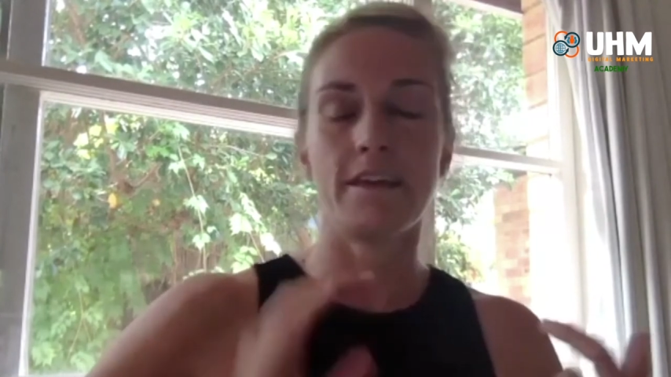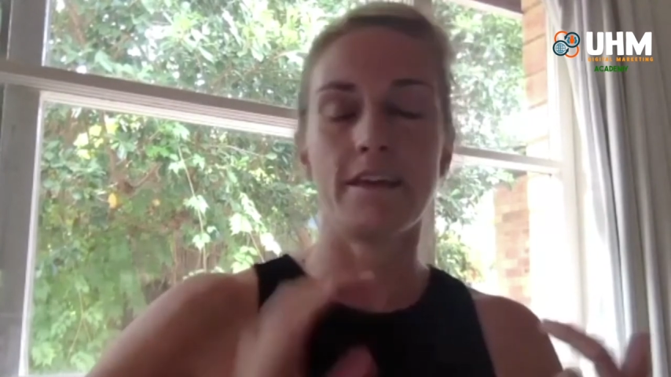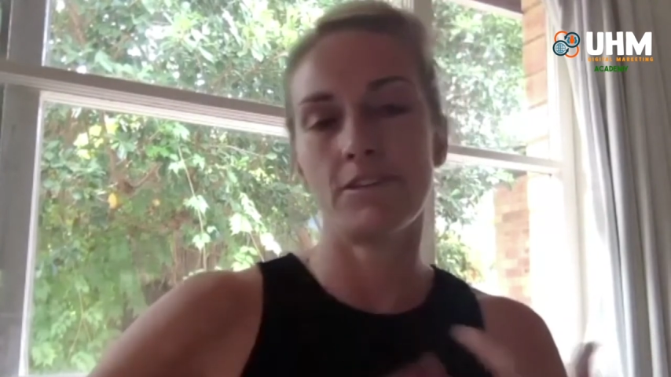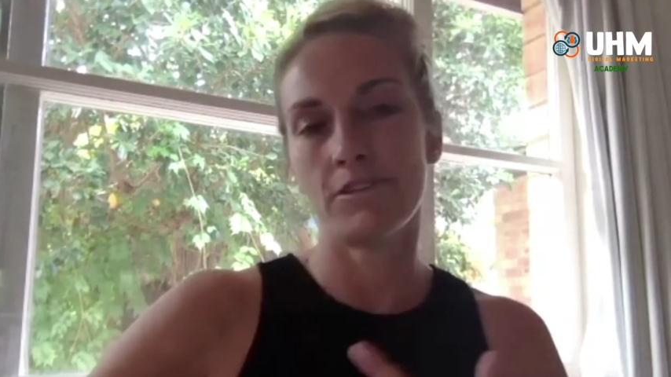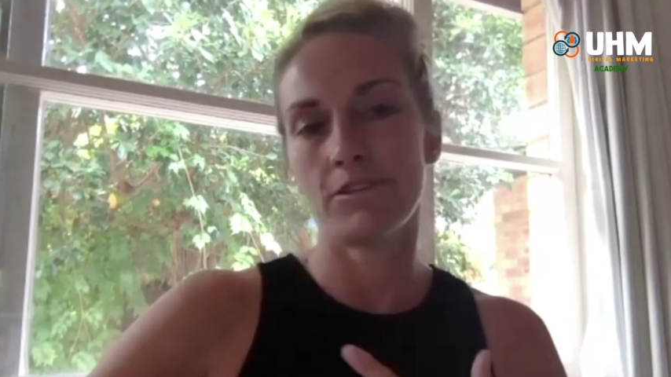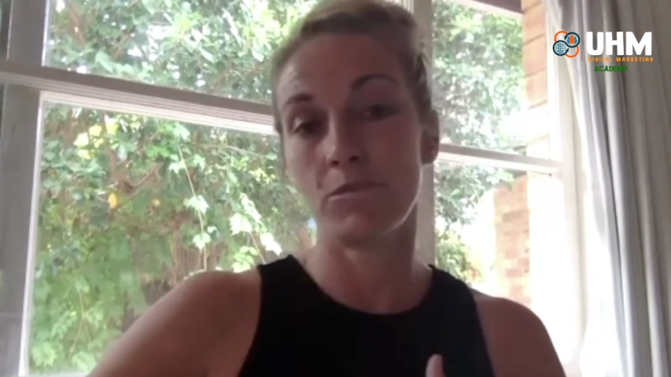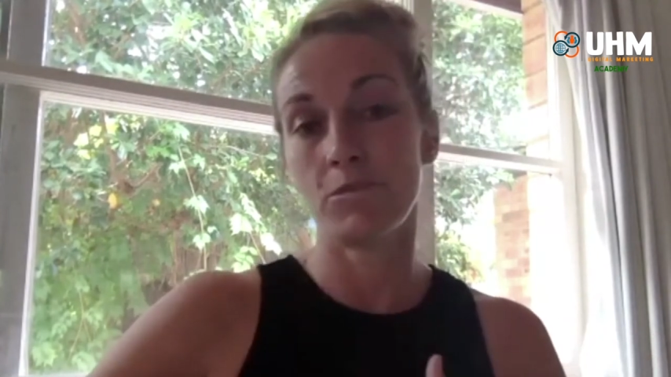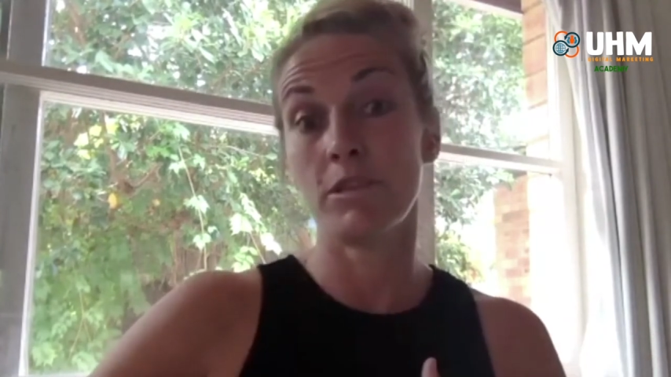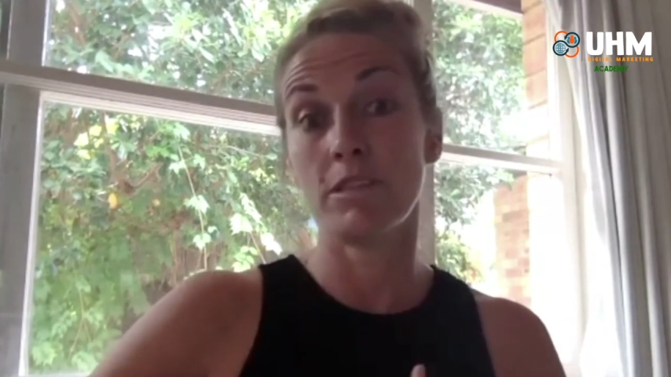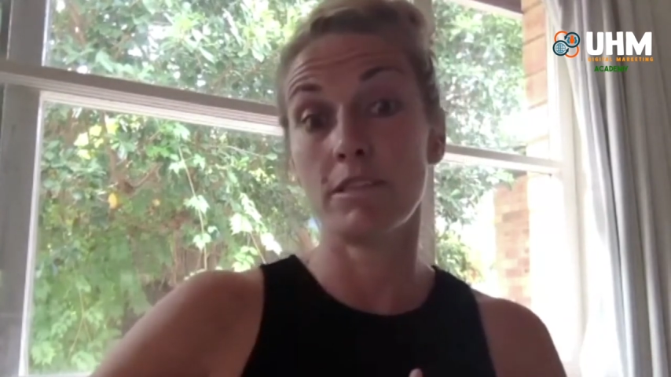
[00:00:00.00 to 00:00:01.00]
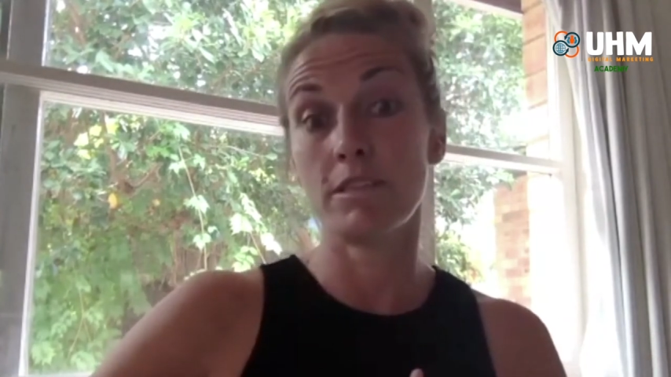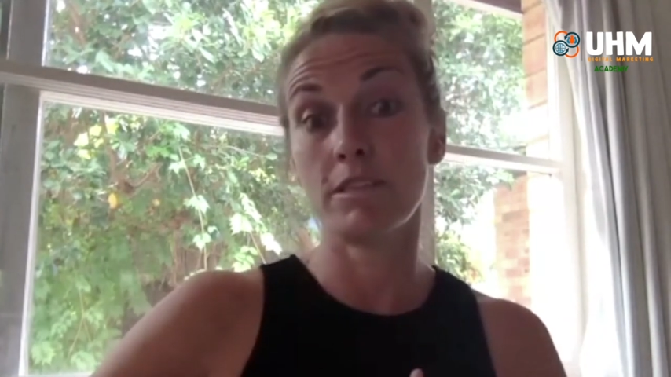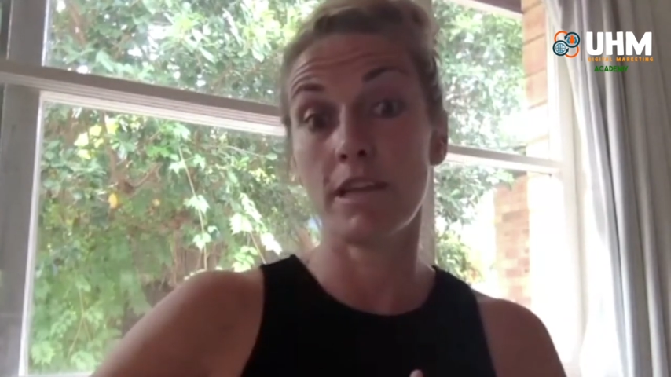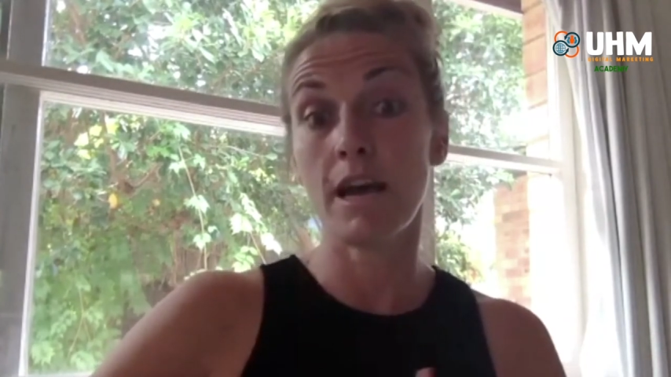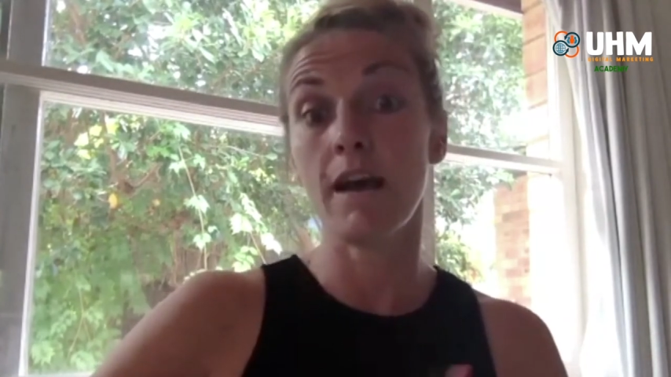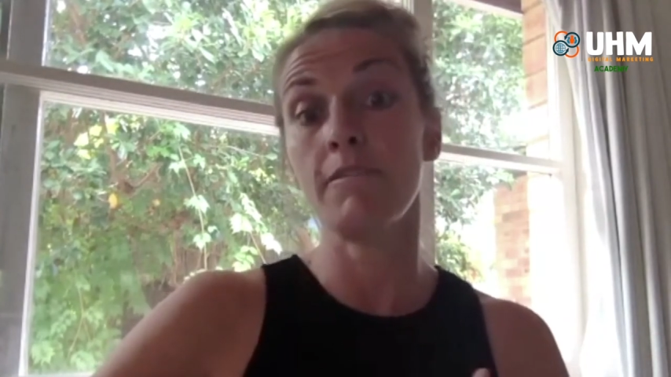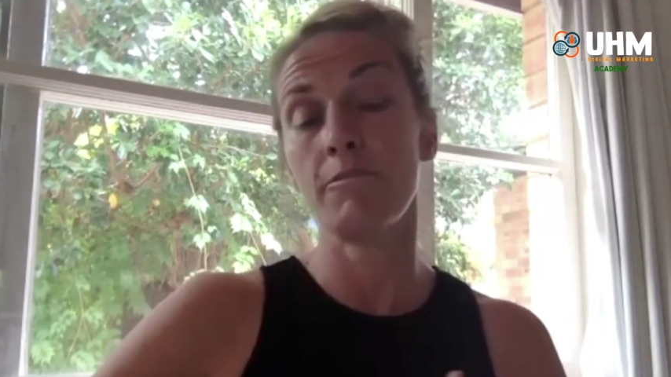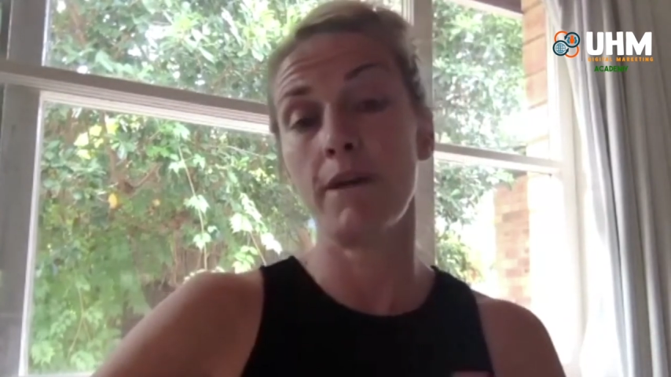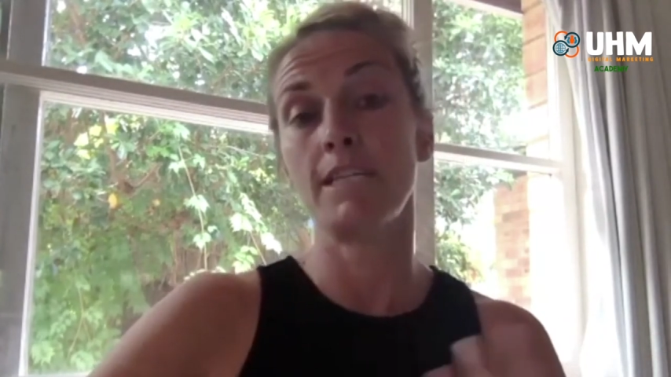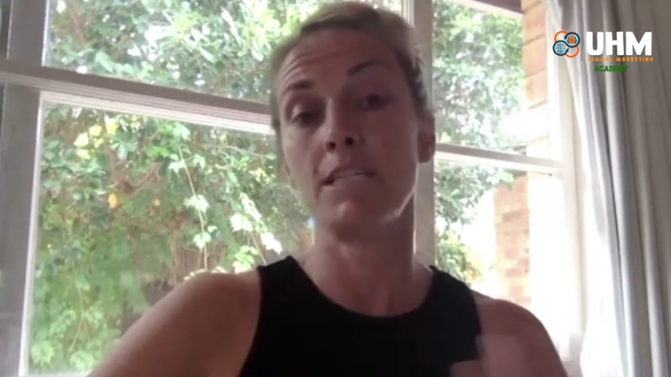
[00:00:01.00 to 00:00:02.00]
issues with staff
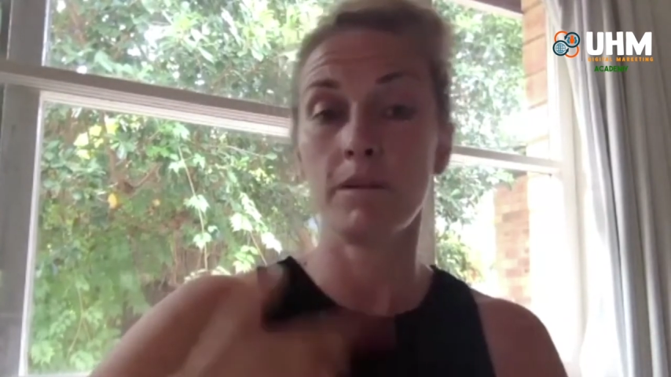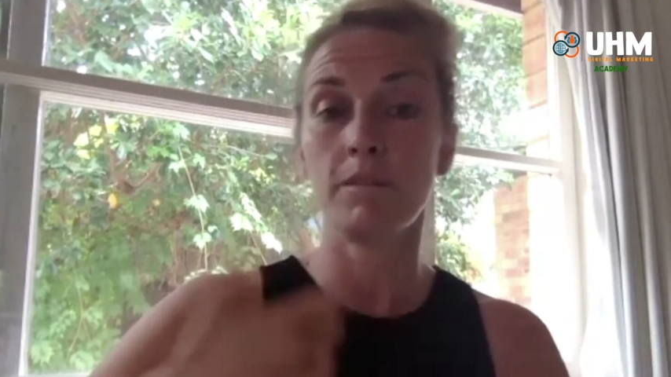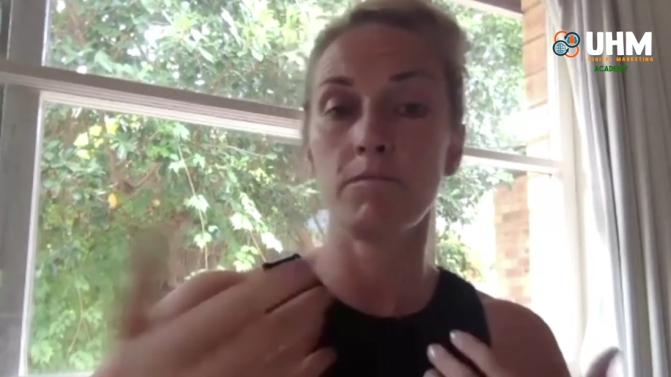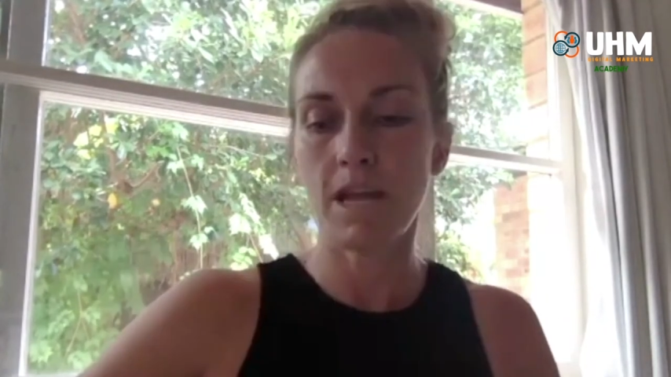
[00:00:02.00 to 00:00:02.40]
management,